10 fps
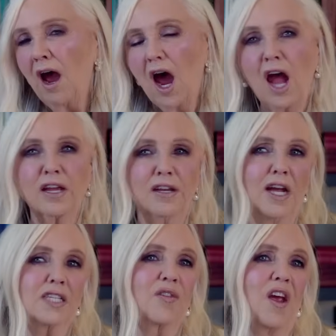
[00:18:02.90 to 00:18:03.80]
I can
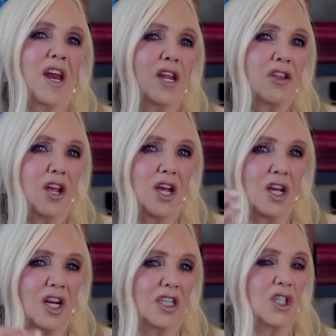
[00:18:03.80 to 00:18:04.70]
ask for anything
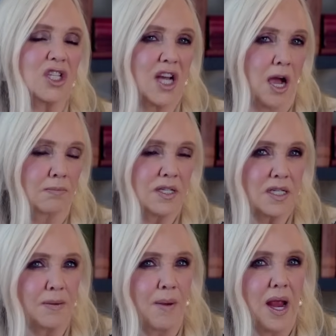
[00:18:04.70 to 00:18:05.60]
and it just comes
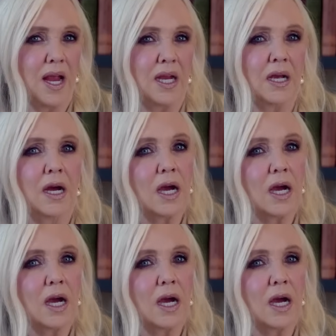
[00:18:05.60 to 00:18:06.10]
to me